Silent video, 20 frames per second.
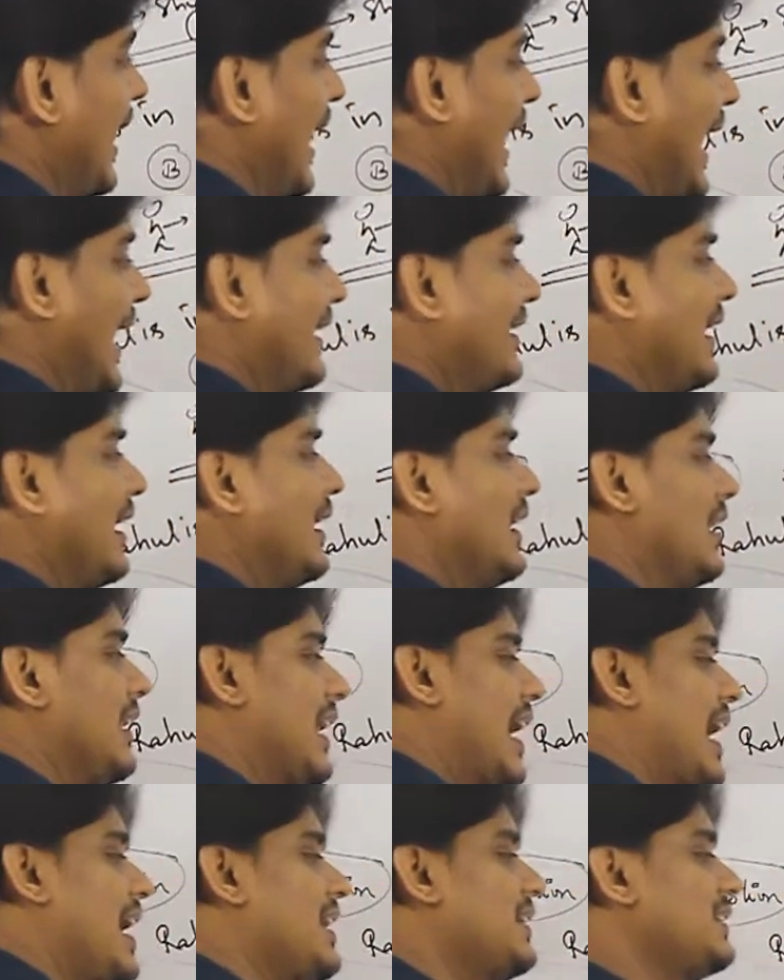and the
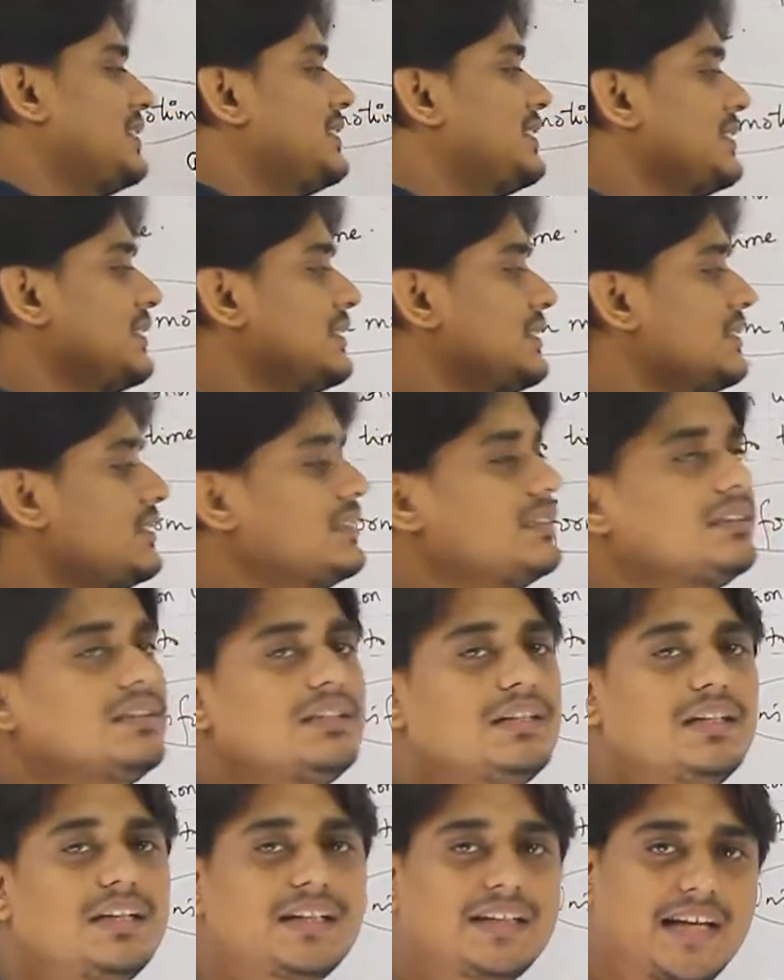last
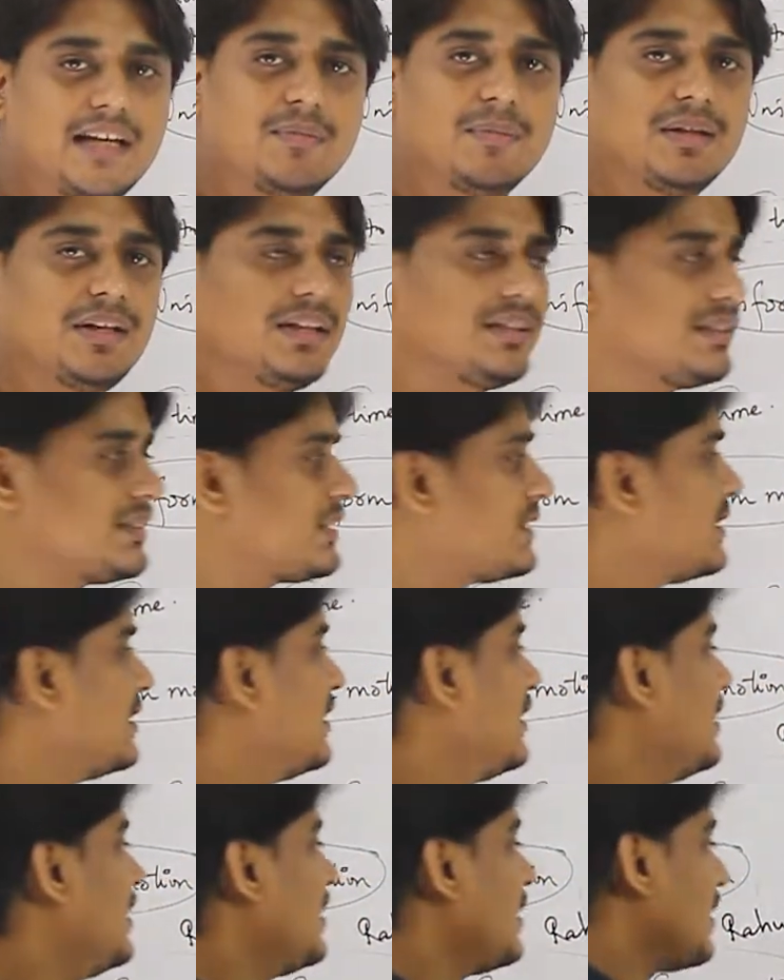10 minutes
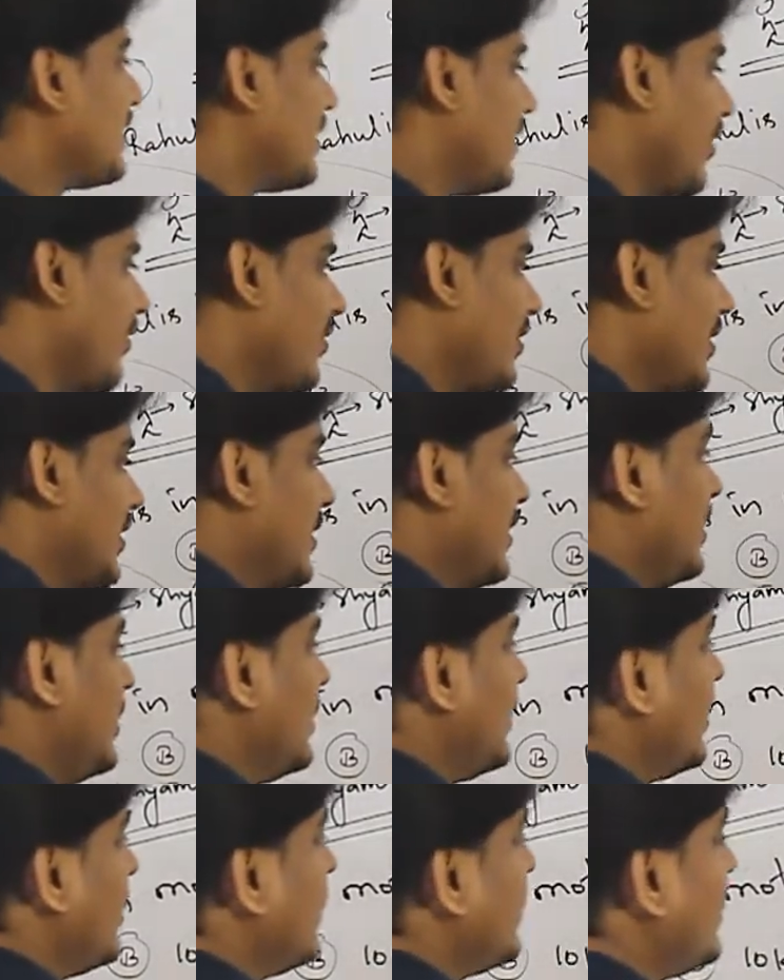
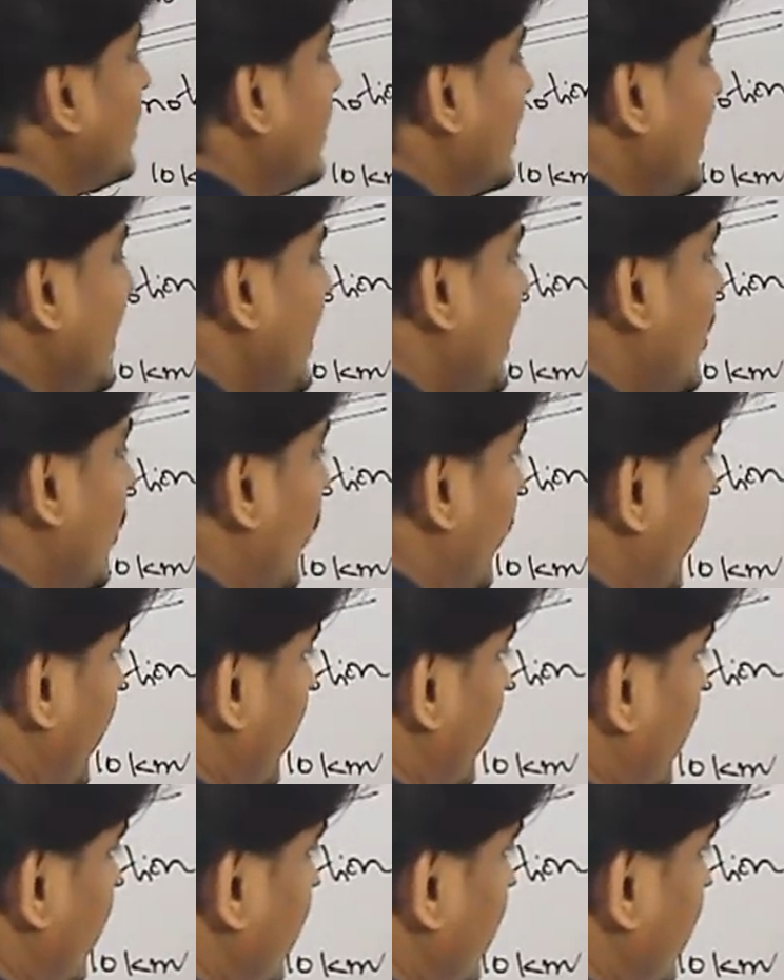covered 3 kilometers.